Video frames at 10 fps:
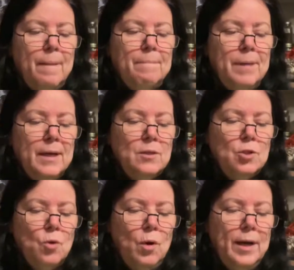
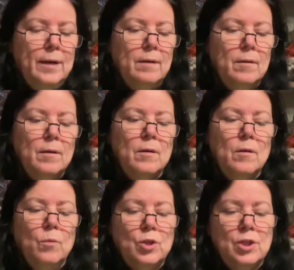Benzoid,
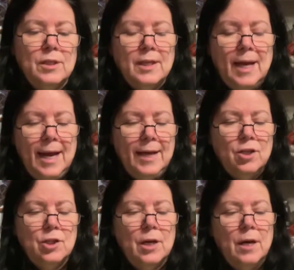which is a
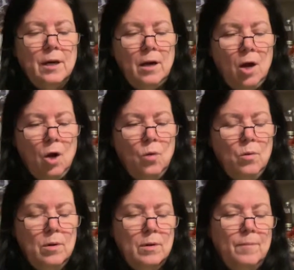H and an O.
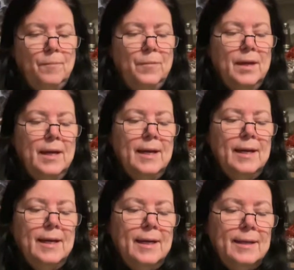
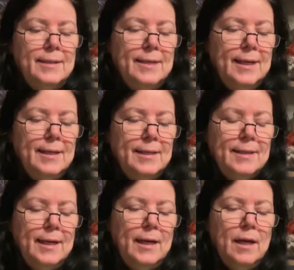
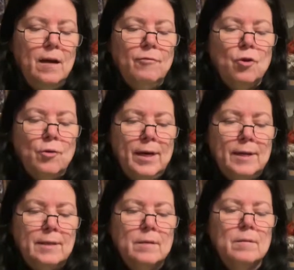Dignity of
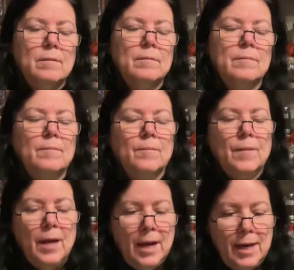Crete,
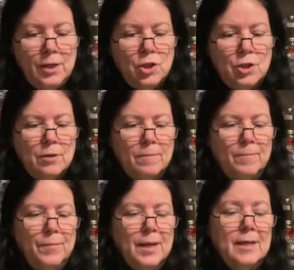H.
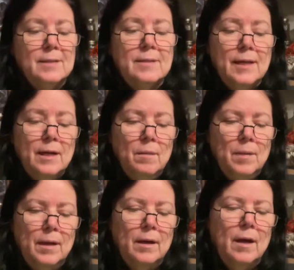
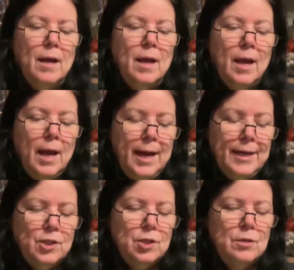Cinnamon,
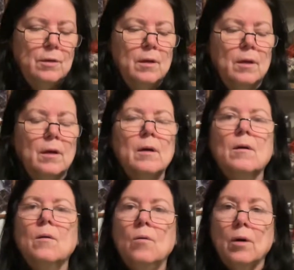H
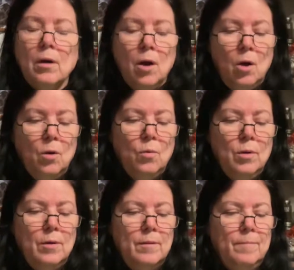or O.
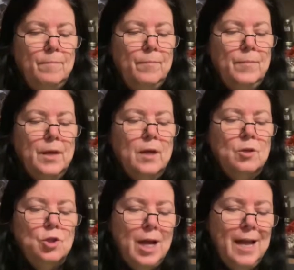
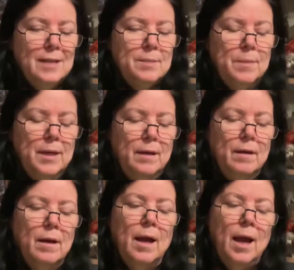Jasmine,
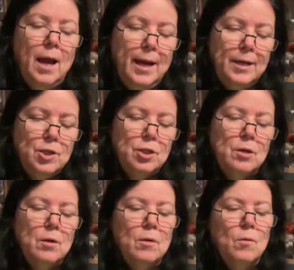H
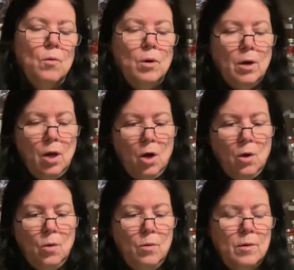or
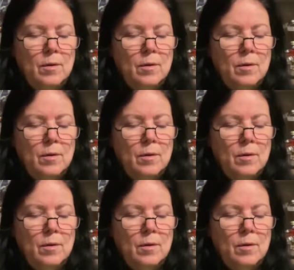O.